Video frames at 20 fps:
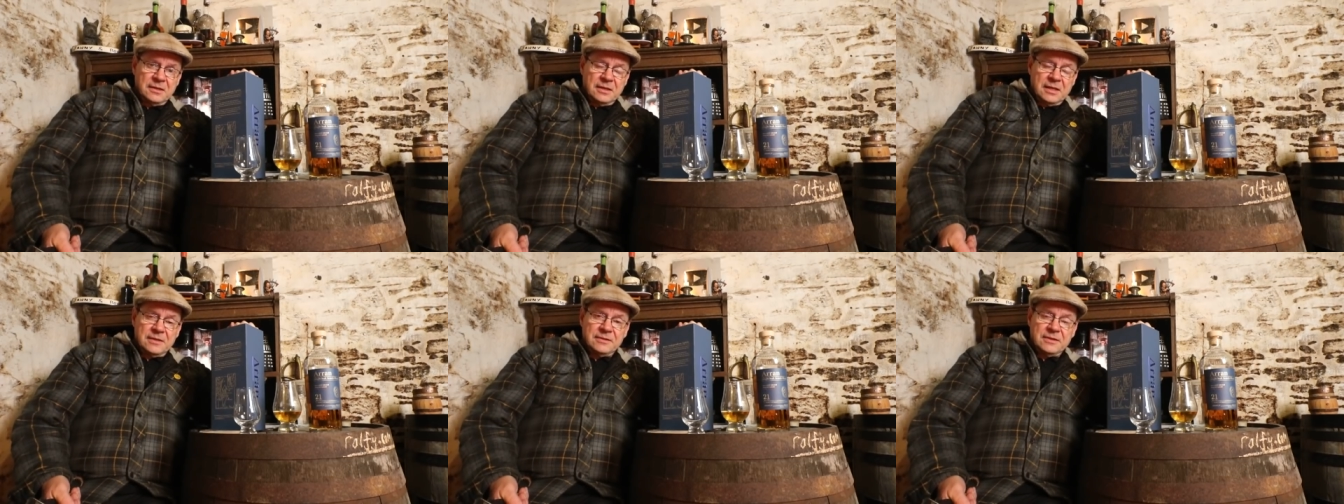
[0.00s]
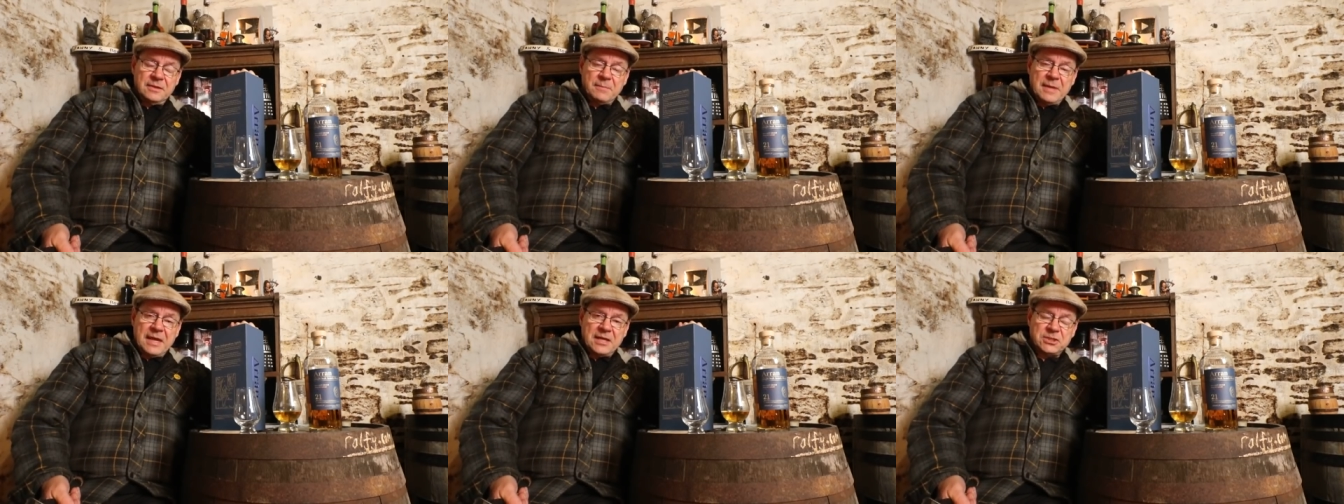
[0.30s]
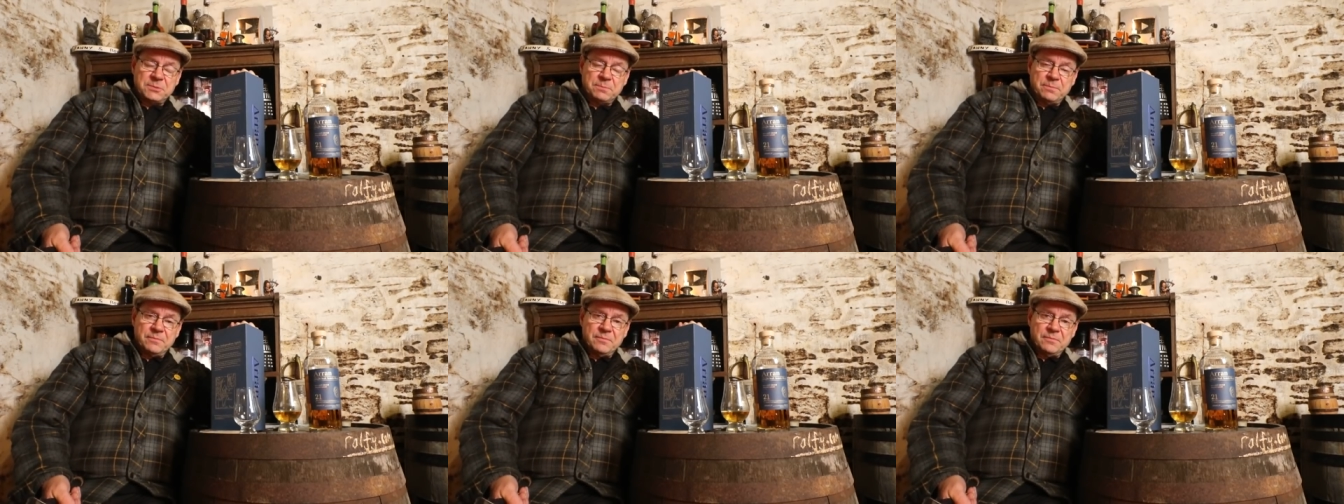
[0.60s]
in the
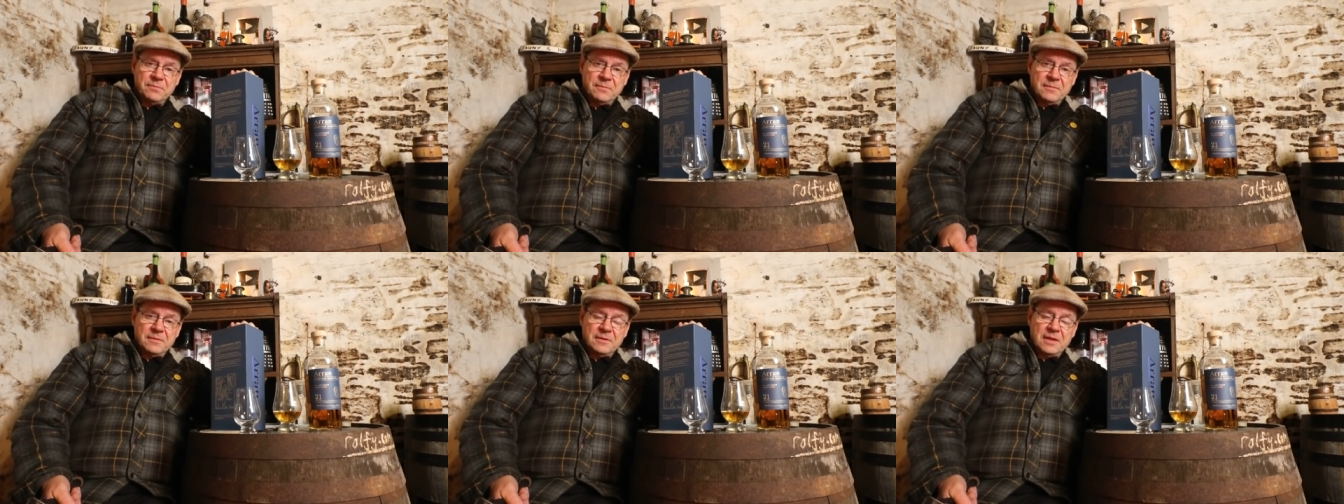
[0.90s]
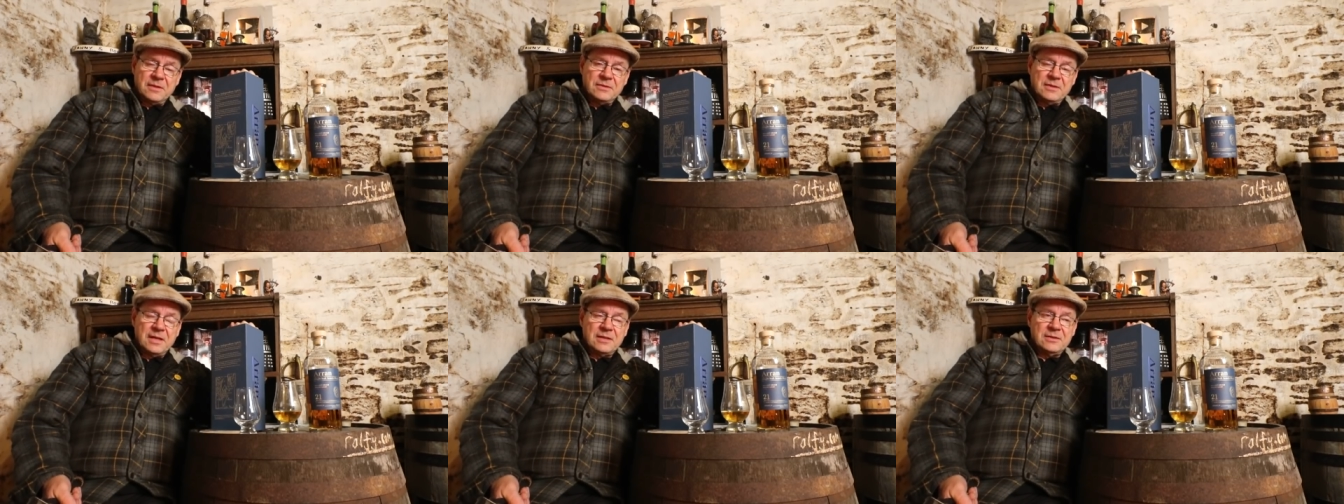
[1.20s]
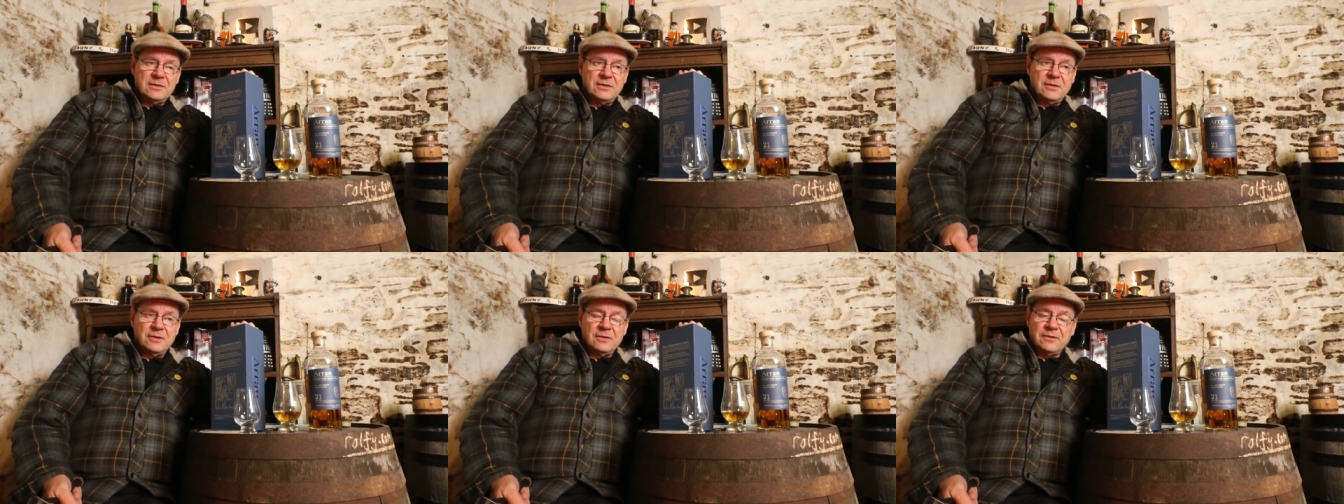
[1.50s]
mash, in,
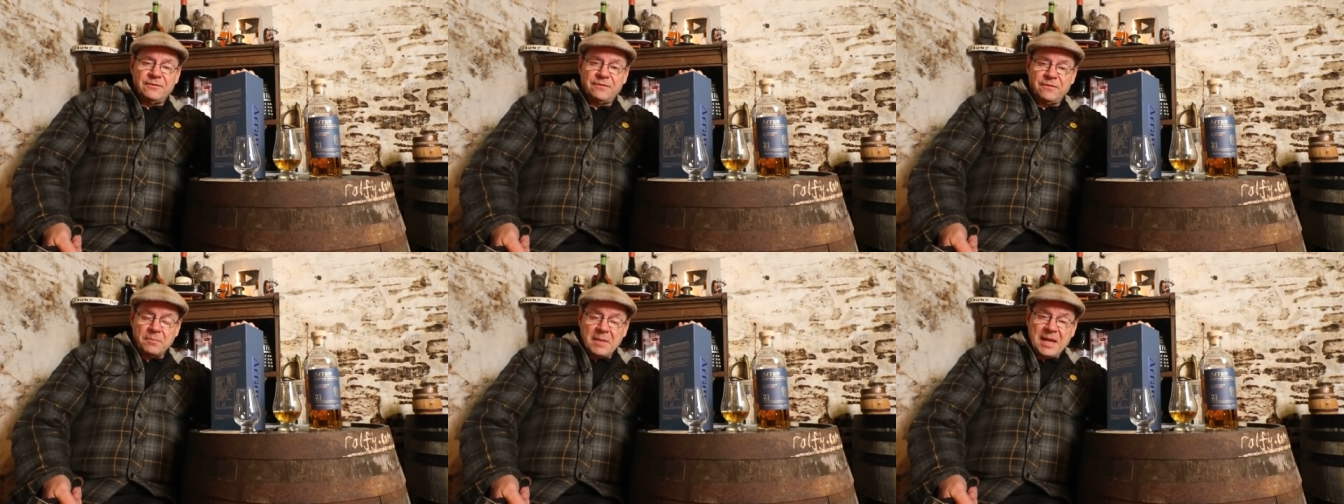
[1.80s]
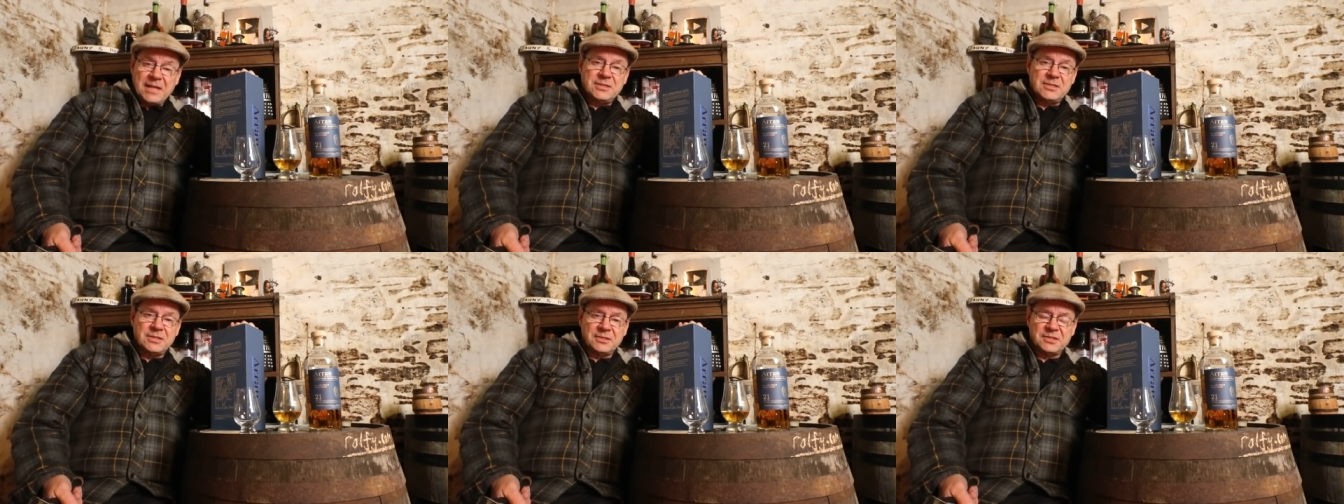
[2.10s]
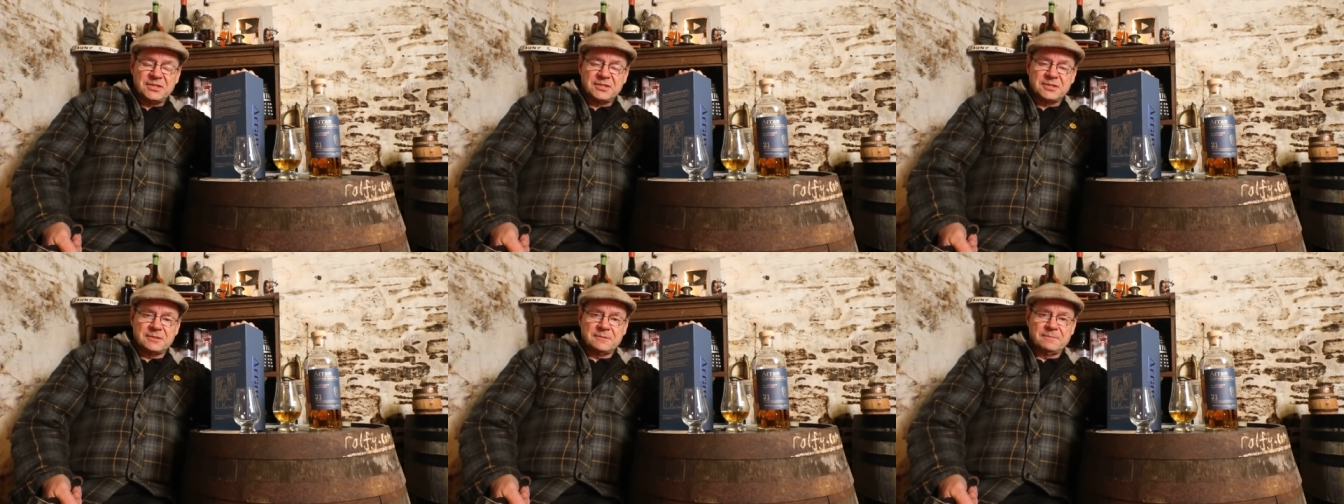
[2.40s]
in the, the
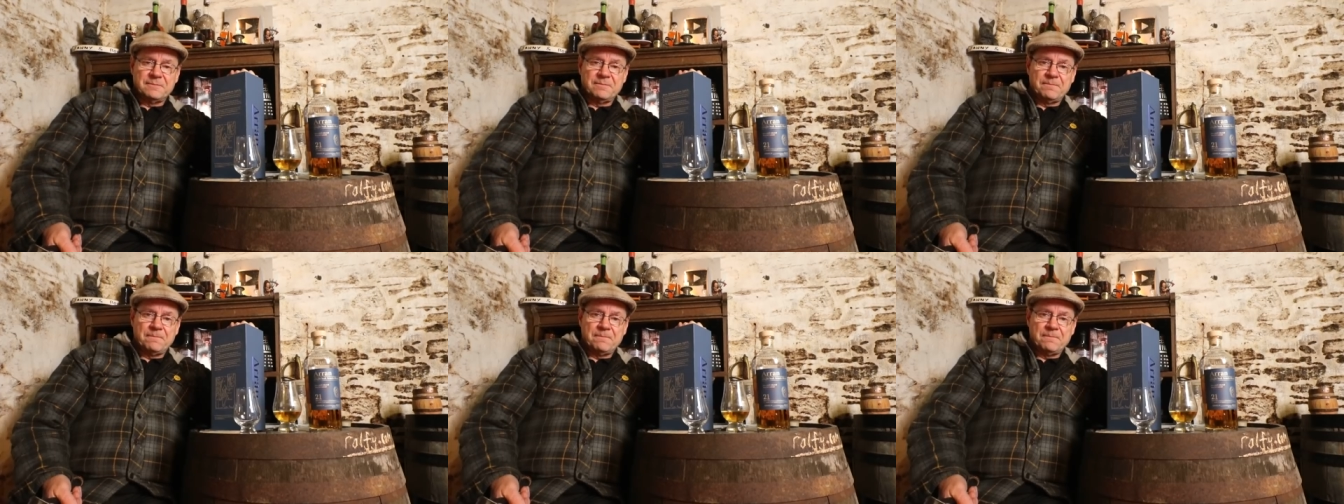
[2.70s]
fermenters.